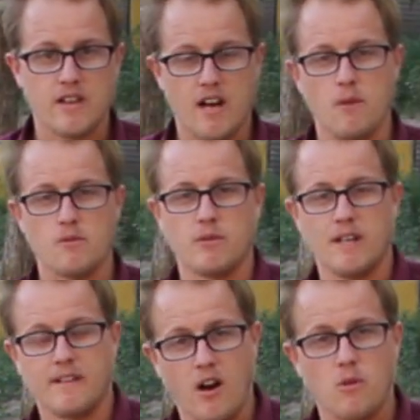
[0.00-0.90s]
The car was
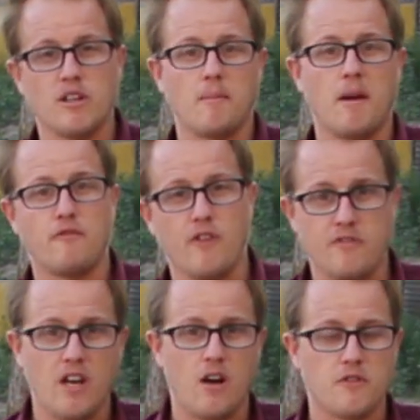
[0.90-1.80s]
really terrible. They made
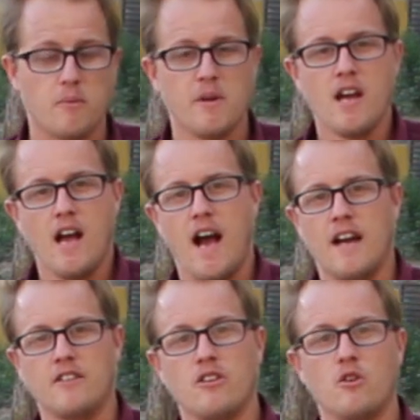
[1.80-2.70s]
50 of them,
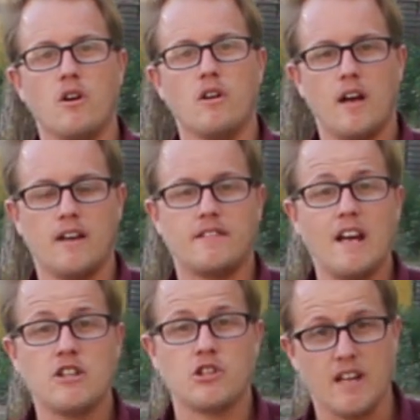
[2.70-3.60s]
and to
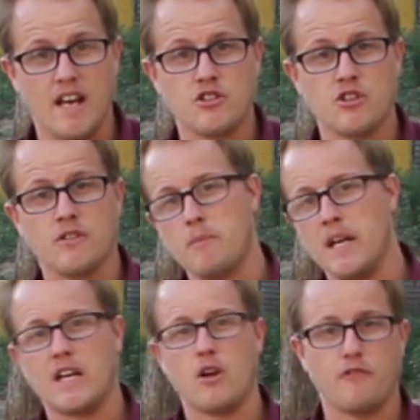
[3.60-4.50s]
tension the engine to
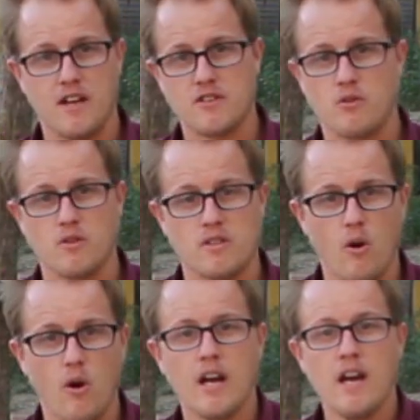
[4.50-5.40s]
make it go faster or
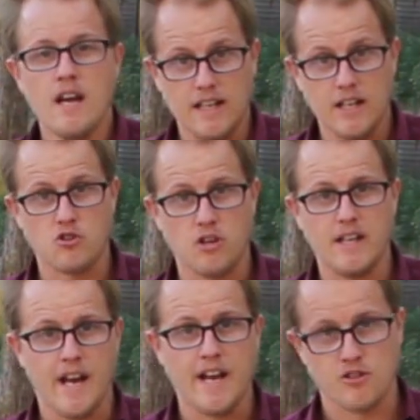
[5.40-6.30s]
slower,
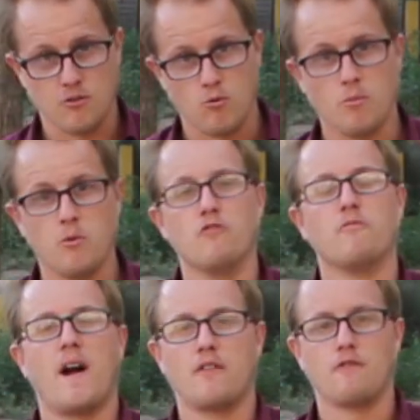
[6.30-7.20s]
literally the engine would
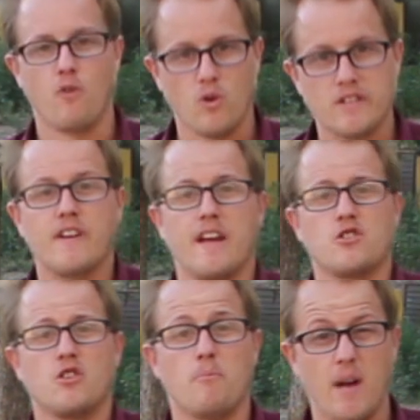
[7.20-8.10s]
move back and forth to
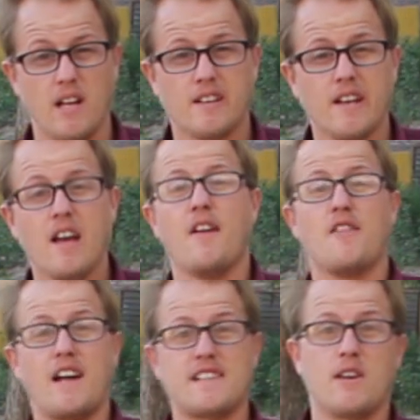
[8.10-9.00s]
tension a belt.
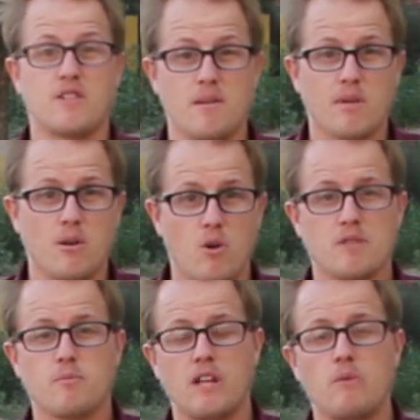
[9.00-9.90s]
That's how simple it
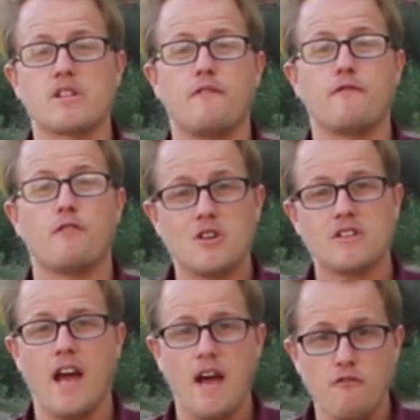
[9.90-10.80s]
was, but that was the
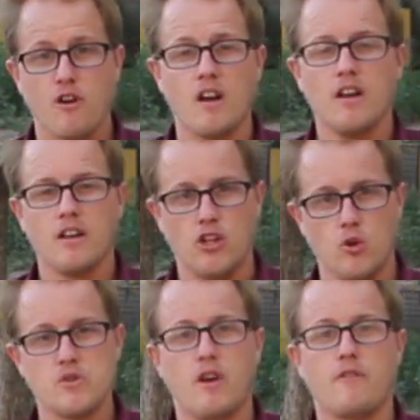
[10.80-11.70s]
first ever
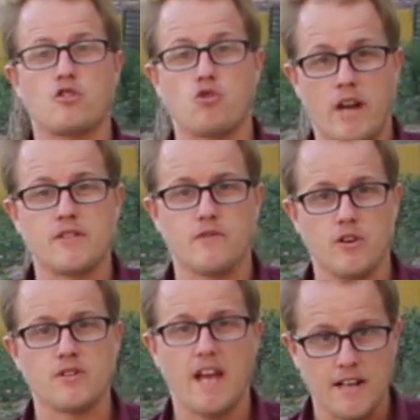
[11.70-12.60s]
use of a
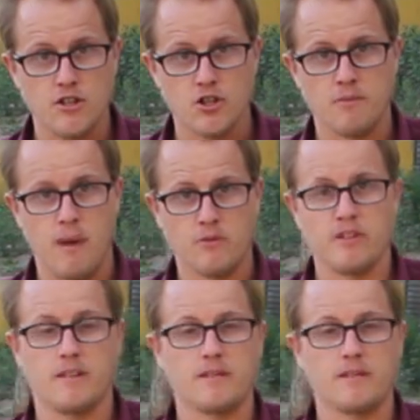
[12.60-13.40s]
transverse engine mounting.